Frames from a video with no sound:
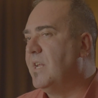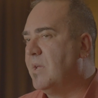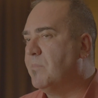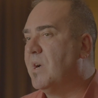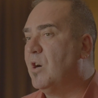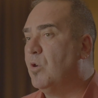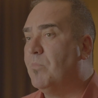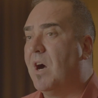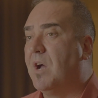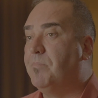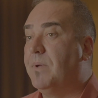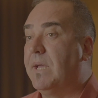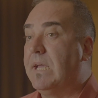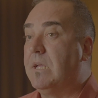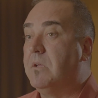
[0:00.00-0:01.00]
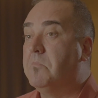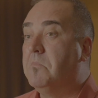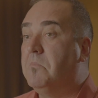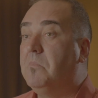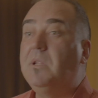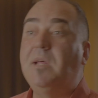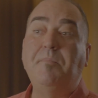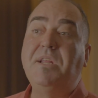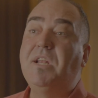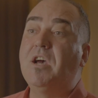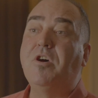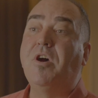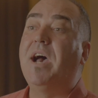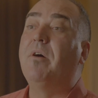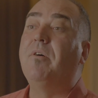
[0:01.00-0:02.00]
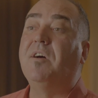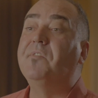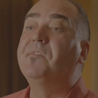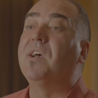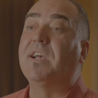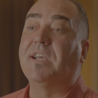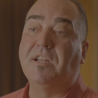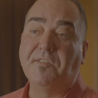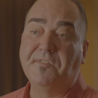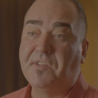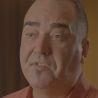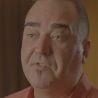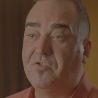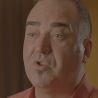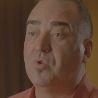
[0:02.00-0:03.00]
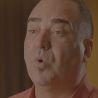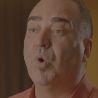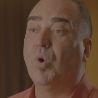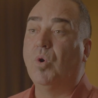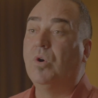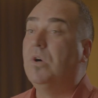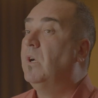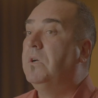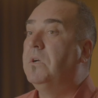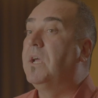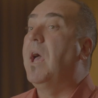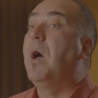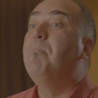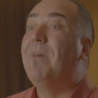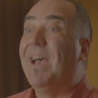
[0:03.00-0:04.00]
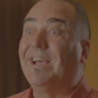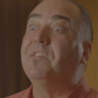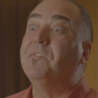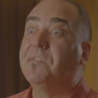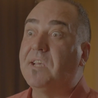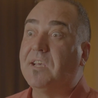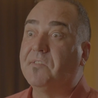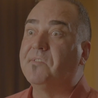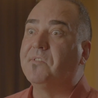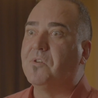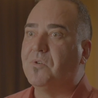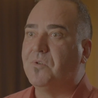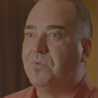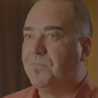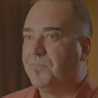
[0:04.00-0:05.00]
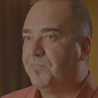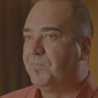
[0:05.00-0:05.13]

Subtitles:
email might be, "Let me know how else I can assist you," or "Come back and see us soon."